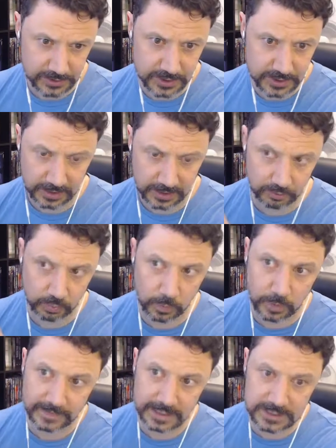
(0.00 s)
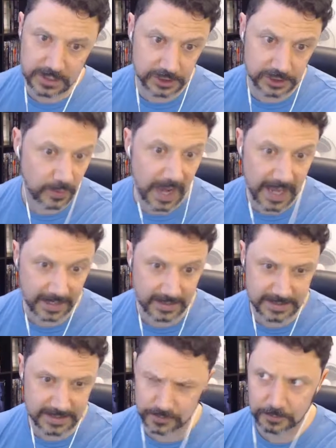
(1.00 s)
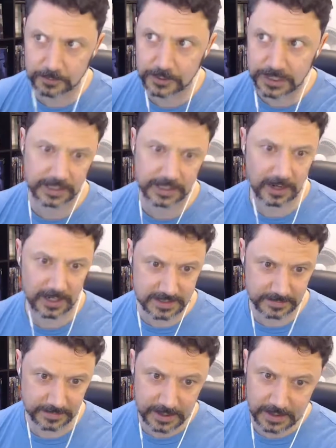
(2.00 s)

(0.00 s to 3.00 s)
So like there's one that's on dragons that's really awesome.